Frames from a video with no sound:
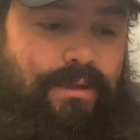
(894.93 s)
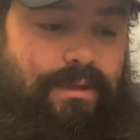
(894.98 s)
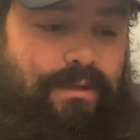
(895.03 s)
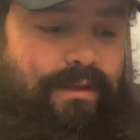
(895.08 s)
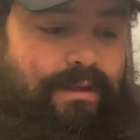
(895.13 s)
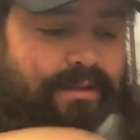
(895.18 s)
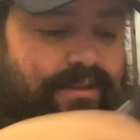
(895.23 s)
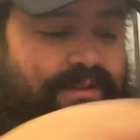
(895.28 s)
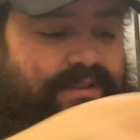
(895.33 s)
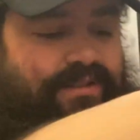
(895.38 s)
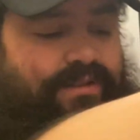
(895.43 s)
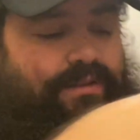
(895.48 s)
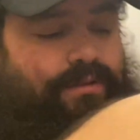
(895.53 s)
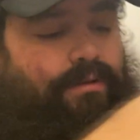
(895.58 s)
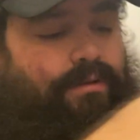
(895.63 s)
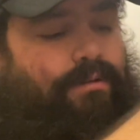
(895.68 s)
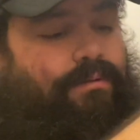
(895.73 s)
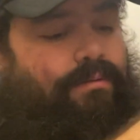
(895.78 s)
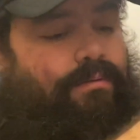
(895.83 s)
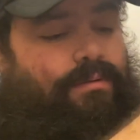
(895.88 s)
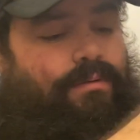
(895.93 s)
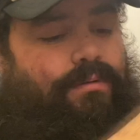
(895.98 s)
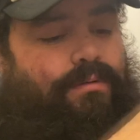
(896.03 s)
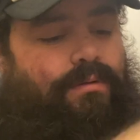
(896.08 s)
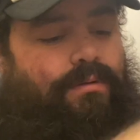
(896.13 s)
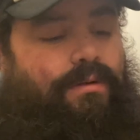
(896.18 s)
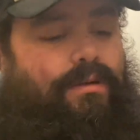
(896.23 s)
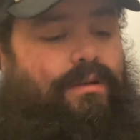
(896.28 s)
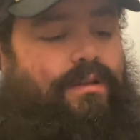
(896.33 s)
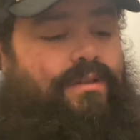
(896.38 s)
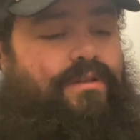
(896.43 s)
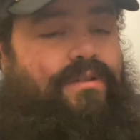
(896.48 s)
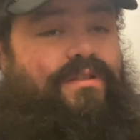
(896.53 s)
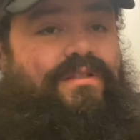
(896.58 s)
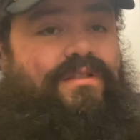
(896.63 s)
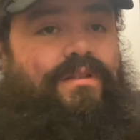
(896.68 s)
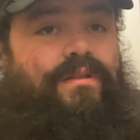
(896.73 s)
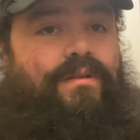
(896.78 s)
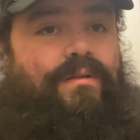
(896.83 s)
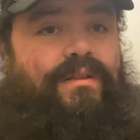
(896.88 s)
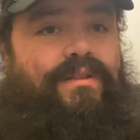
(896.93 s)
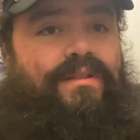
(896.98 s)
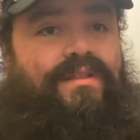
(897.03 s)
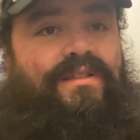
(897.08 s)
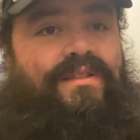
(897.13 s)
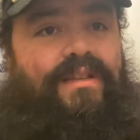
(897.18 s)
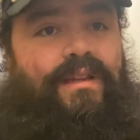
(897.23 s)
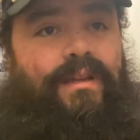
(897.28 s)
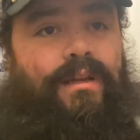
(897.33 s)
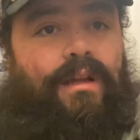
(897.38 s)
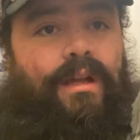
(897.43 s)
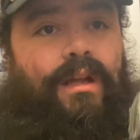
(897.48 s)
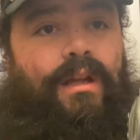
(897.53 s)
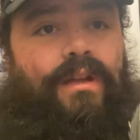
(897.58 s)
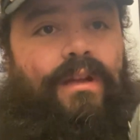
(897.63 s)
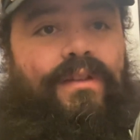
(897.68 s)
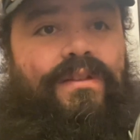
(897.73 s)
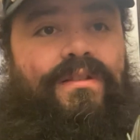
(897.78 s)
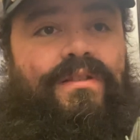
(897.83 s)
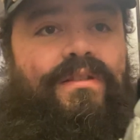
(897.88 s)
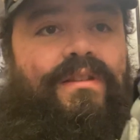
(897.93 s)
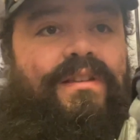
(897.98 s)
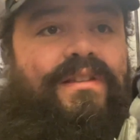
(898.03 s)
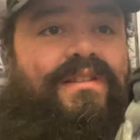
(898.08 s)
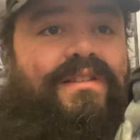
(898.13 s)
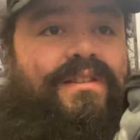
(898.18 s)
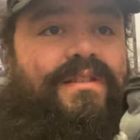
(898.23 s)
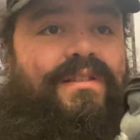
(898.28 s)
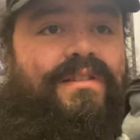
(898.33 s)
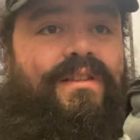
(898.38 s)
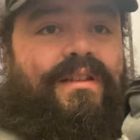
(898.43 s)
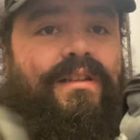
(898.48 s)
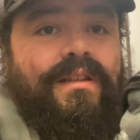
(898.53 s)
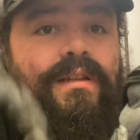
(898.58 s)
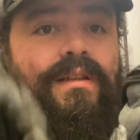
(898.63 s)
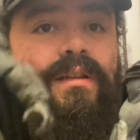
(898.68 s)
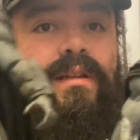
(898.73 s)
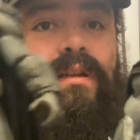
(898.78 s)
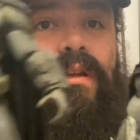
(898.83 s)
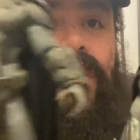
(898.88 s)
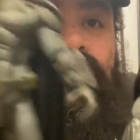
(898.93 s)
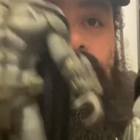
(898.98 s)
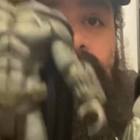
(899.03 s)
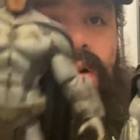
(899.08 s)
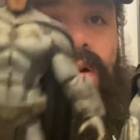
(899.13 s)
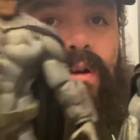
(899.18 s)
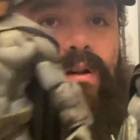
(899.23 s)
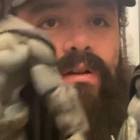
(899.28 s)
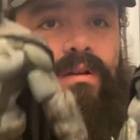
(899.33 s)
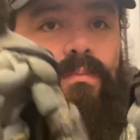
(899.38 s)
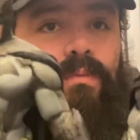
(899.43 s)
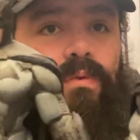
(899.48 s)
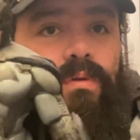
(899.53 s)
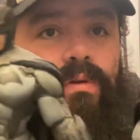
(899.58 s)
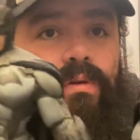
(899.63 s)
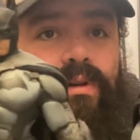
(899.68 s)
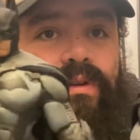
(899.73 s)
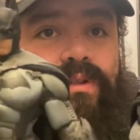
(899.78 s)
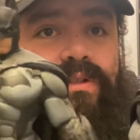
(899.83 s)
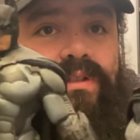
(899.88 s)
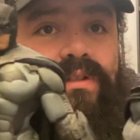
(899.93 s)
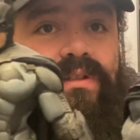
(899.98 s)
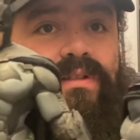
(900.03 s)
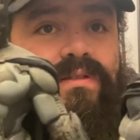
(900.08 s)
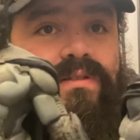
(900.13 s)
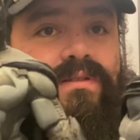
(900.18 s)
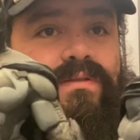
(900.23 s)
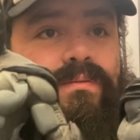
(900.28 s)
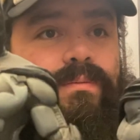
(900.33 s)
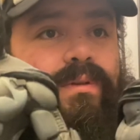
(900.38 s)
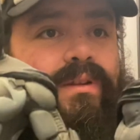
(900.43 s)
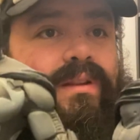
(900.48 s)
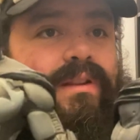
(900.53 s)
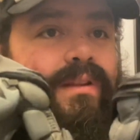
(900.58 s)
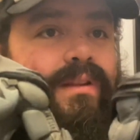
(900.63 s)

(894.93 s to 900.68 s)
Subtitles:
And just so you can see. So this is Arkham Origins with